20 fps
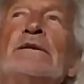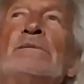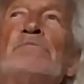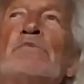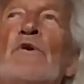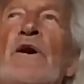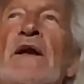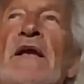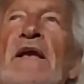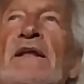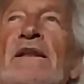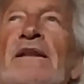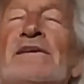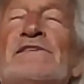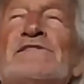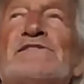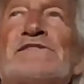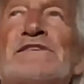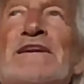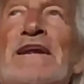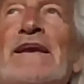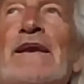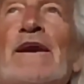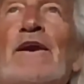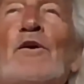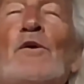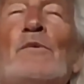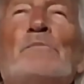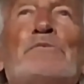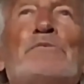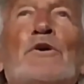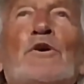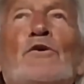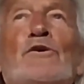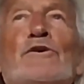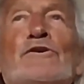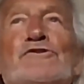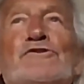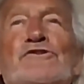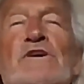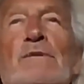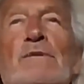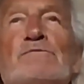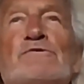brain is like a computer chip.